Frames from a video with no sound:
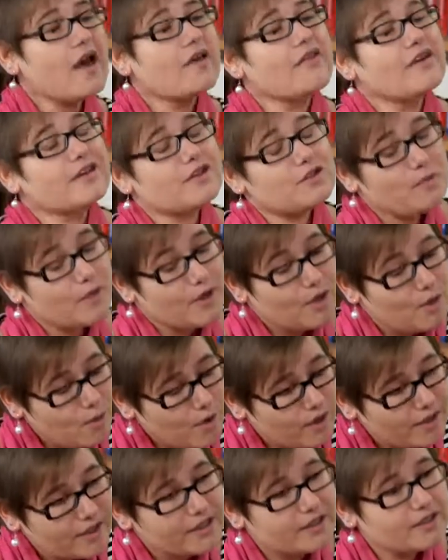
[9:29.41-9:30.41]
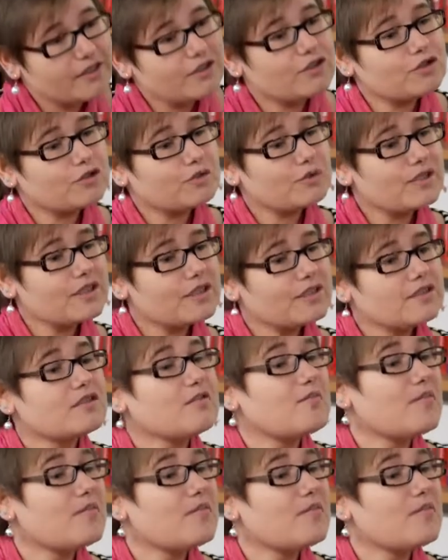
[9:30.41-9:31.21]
that's where you want to increase the